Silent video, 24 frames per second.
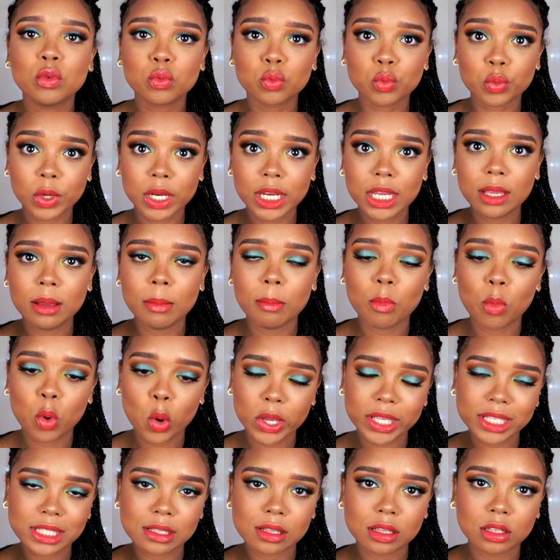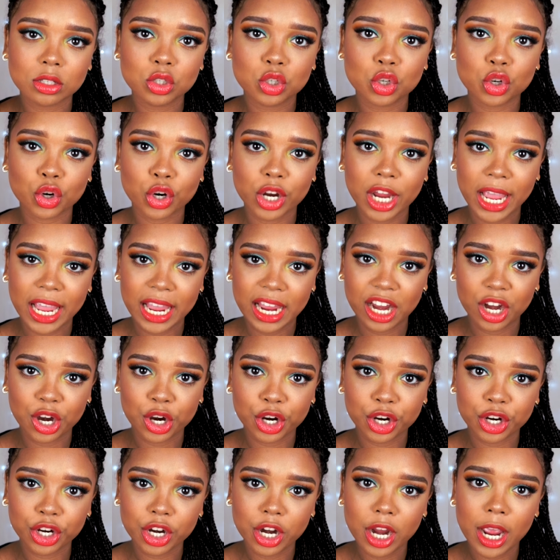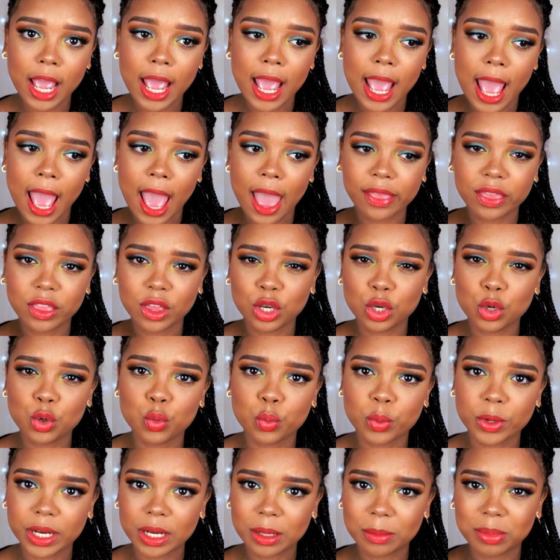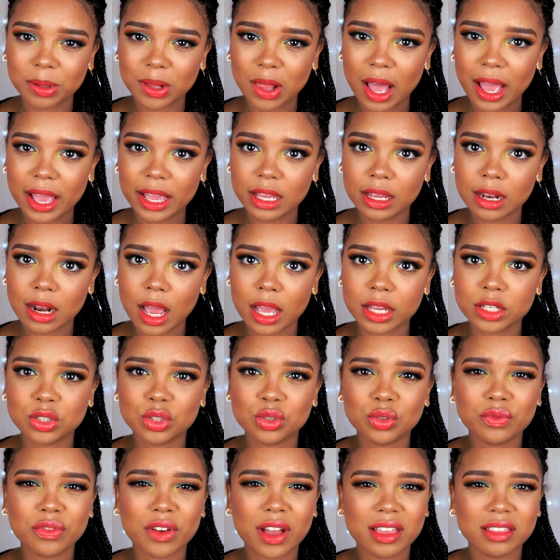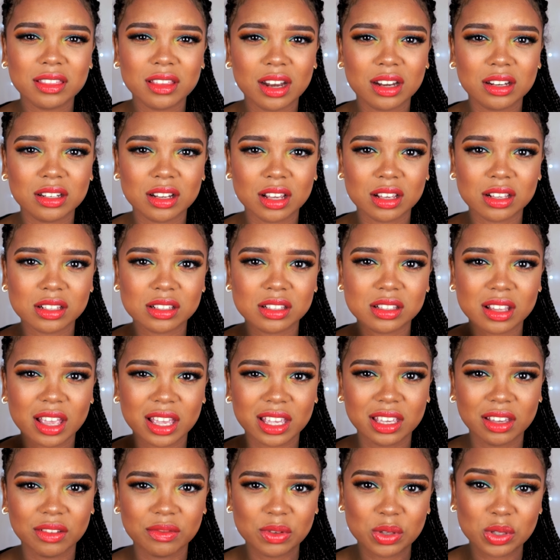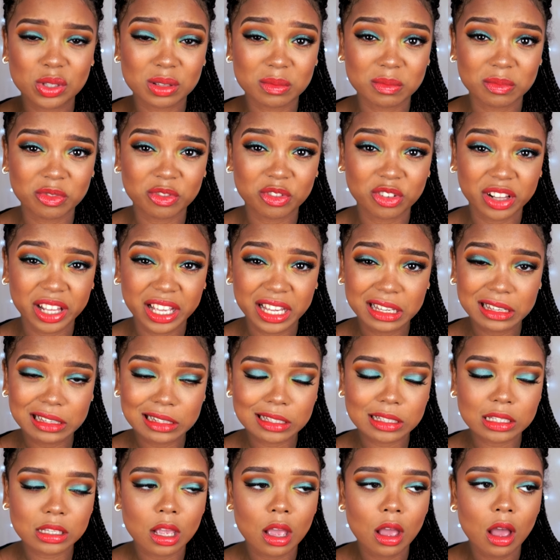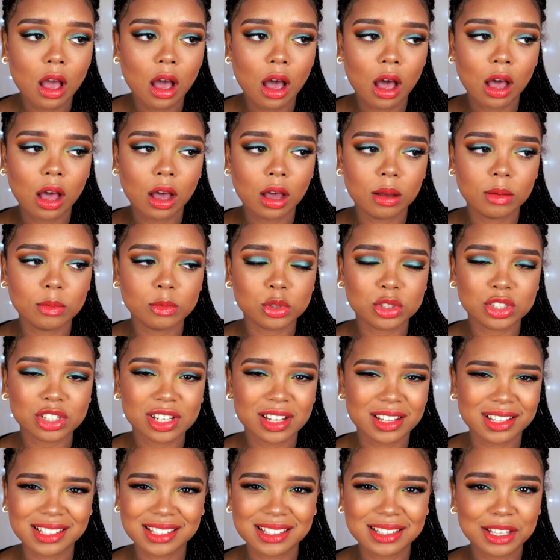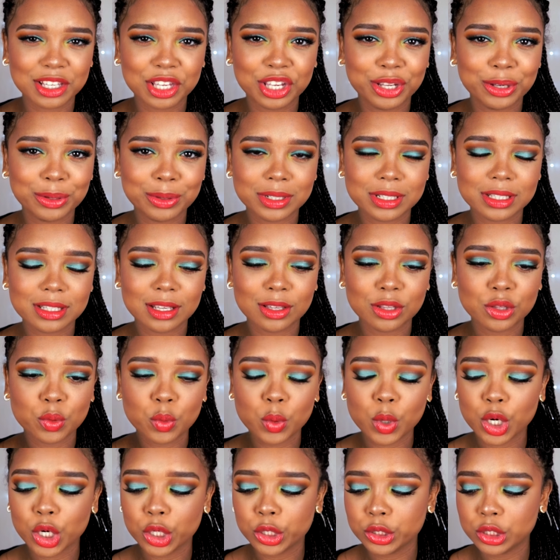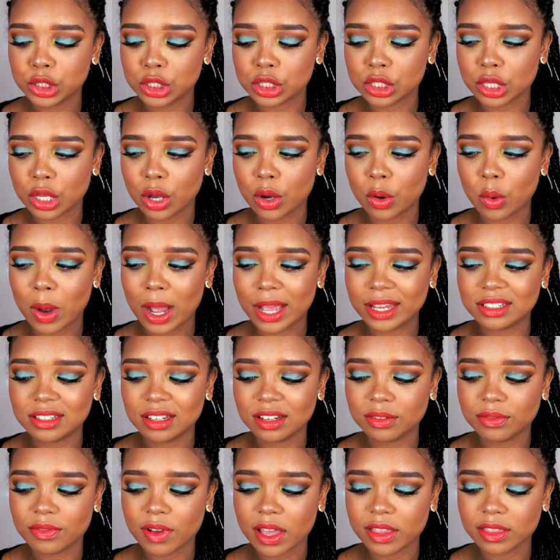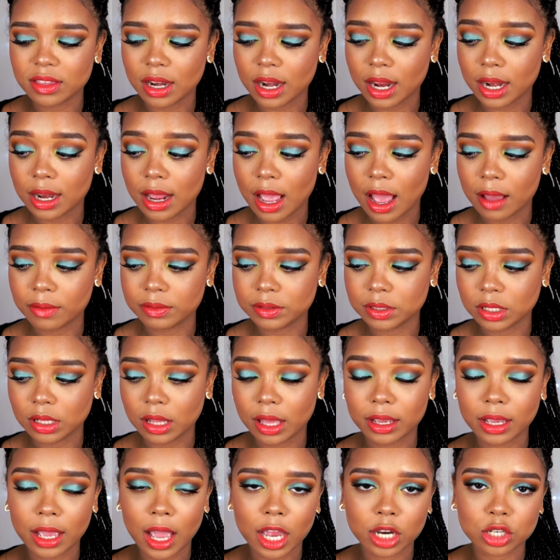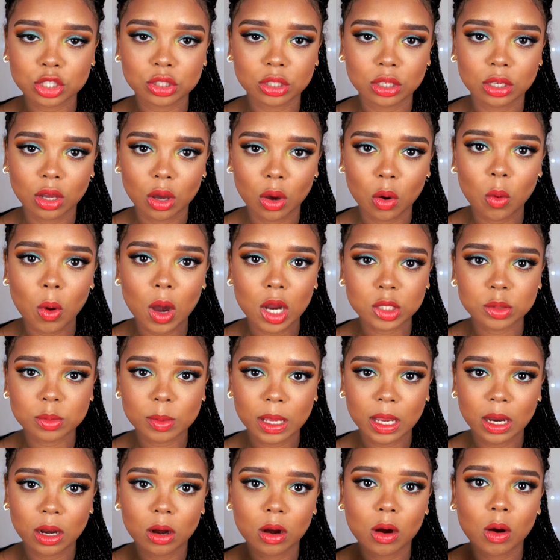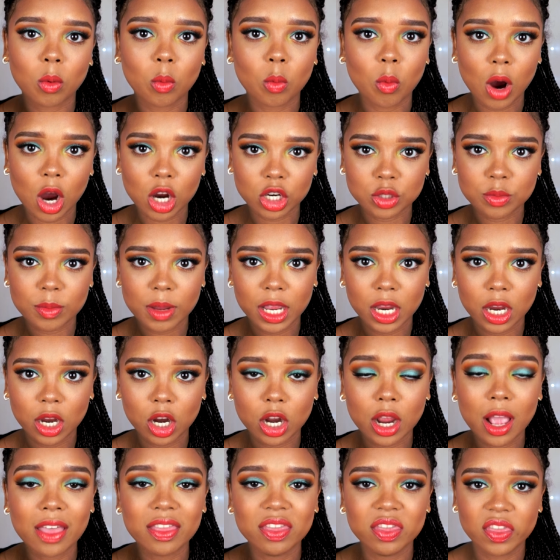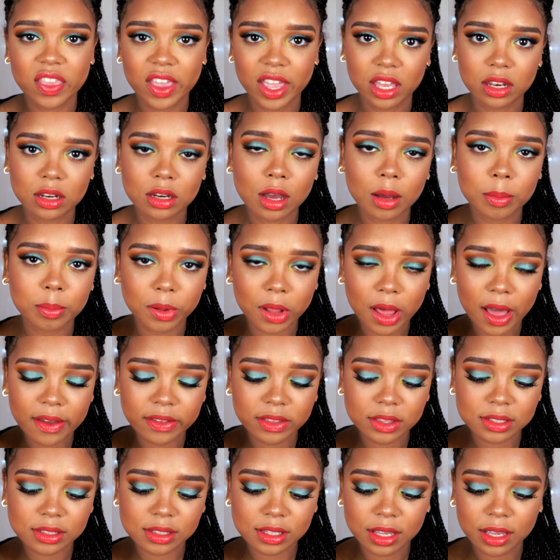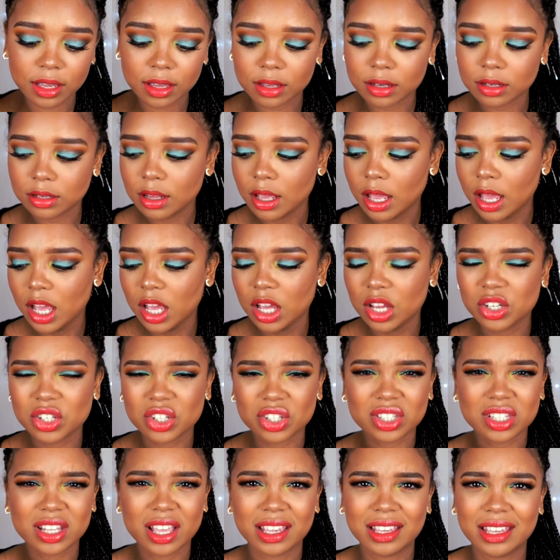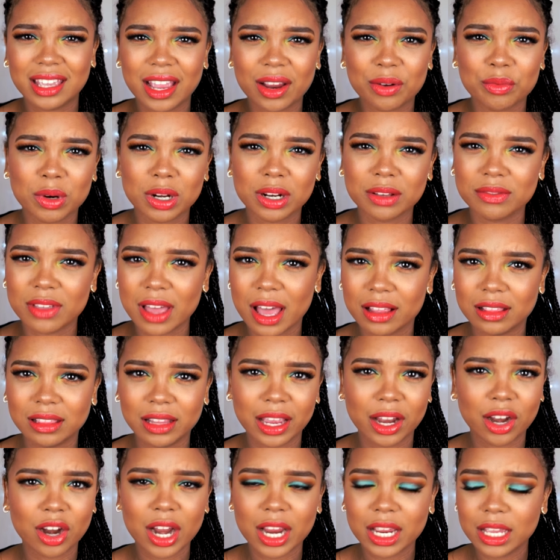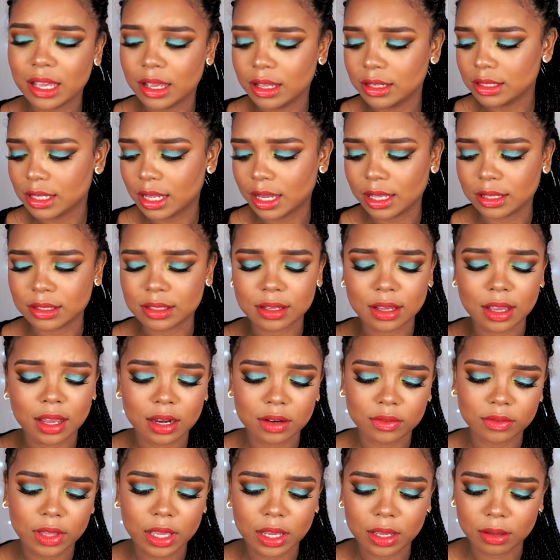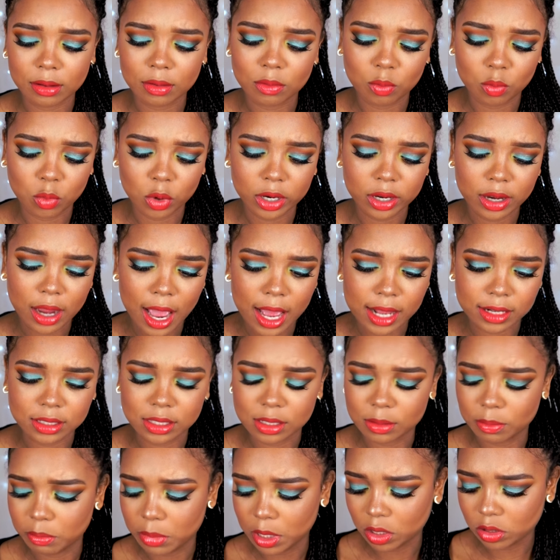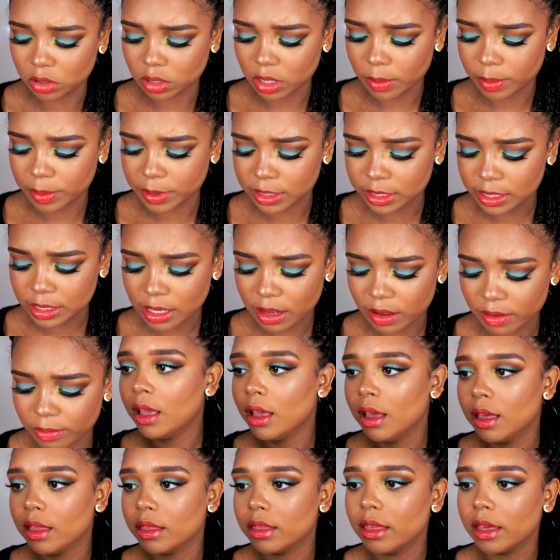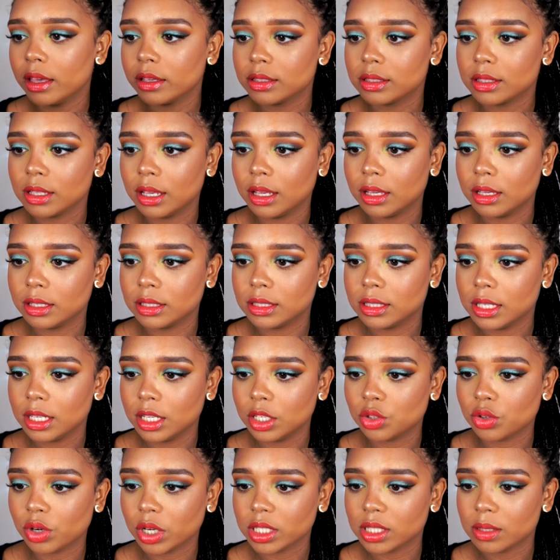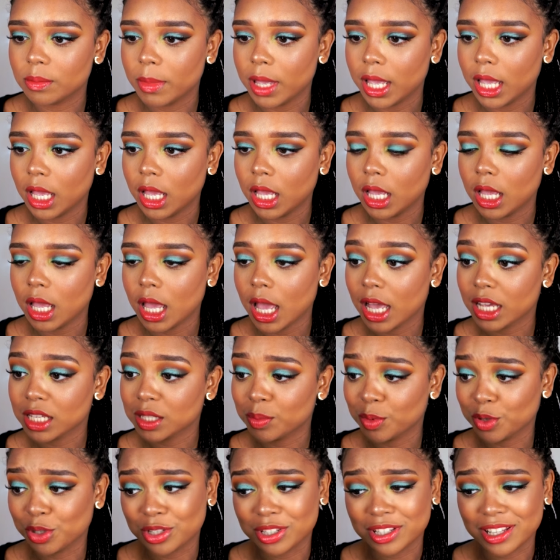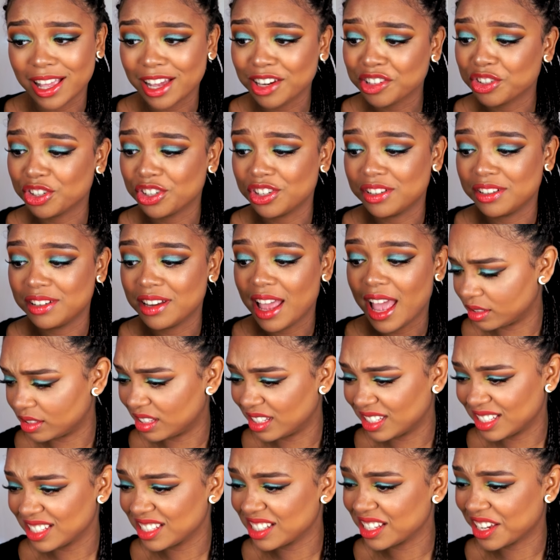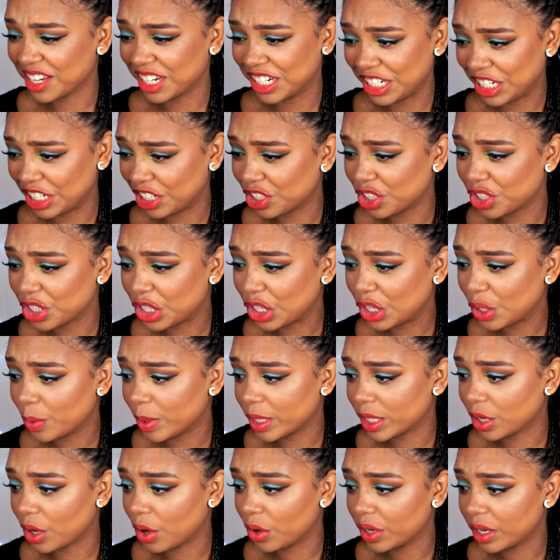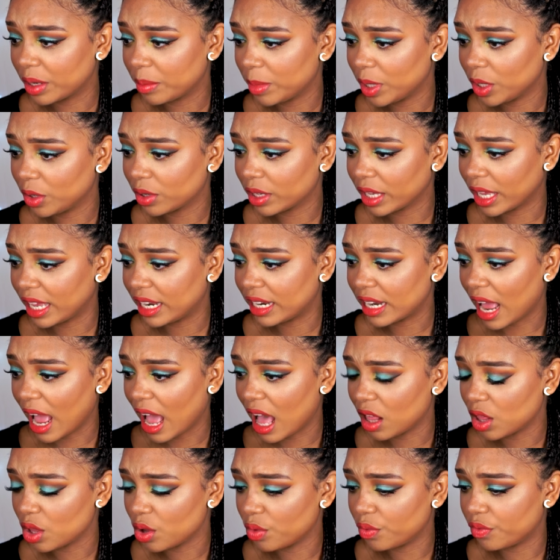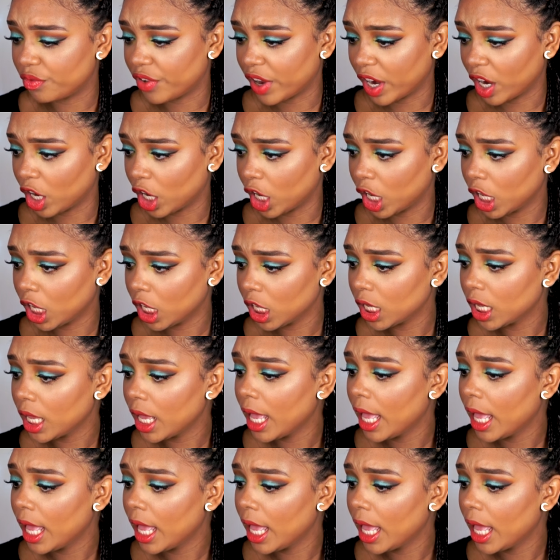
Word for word: re-moisten your hair and then you reapply it, I do find that it does like give you some flakes, which isn't the cutest thing in the world. So I did find that I'd have to like actually co-wash my hair or wash my hair and then apply this again, just like get rid of that layer, I guess. I guess it kind of like would add some buildup and stuff. This is the Tresemmé Expert Selection. This is a conditioner with coconut milk and aloe vera,